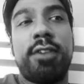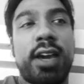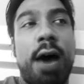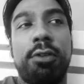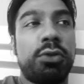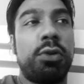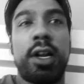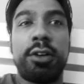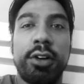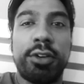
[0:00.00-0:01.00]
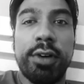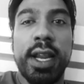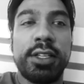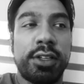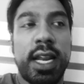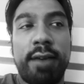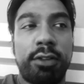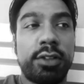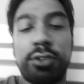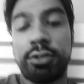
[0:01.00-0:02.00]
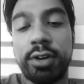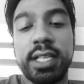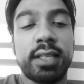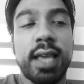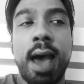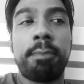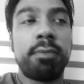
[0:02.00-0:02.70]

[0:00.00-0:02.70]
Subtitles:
car was stored under a tree, so it'd have lots of tree sap,